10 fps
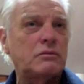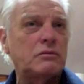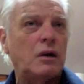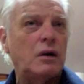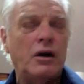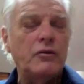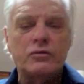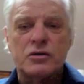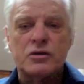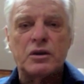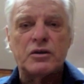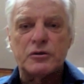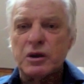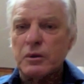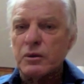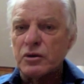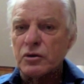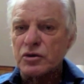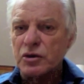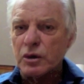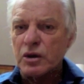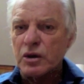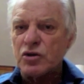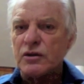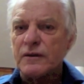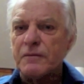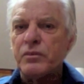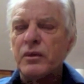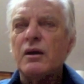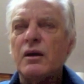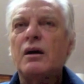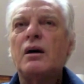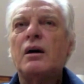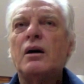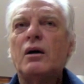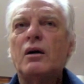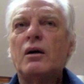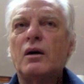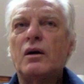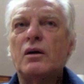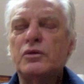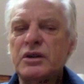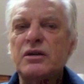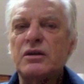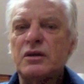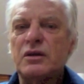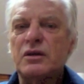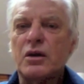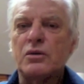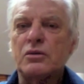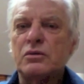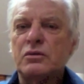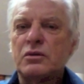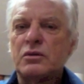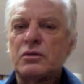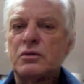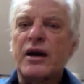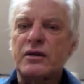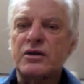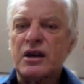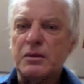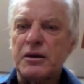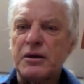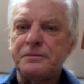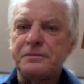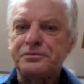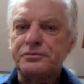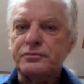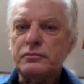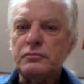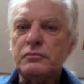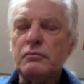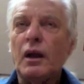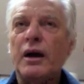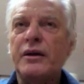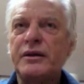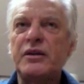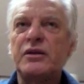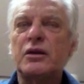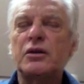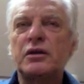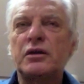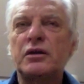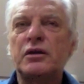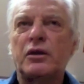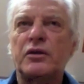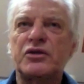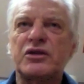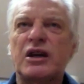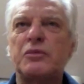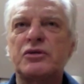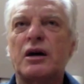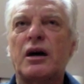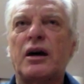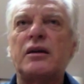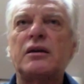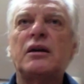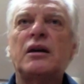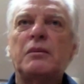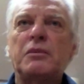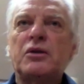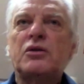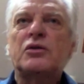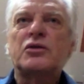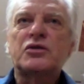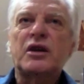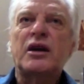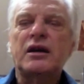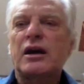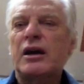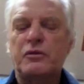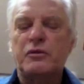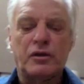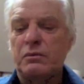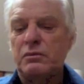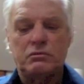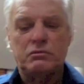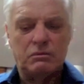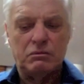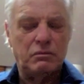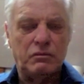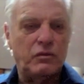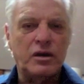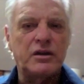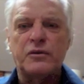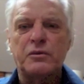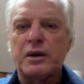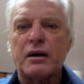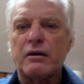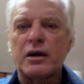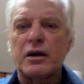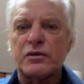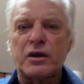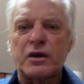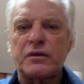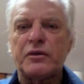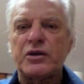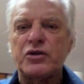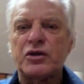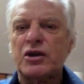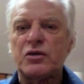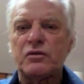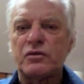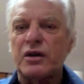hundreds of millions of people in your situation who didn't know that they had this enemy, and didn't know that they were on the same side, because they came from very different backgrounds, very different education, very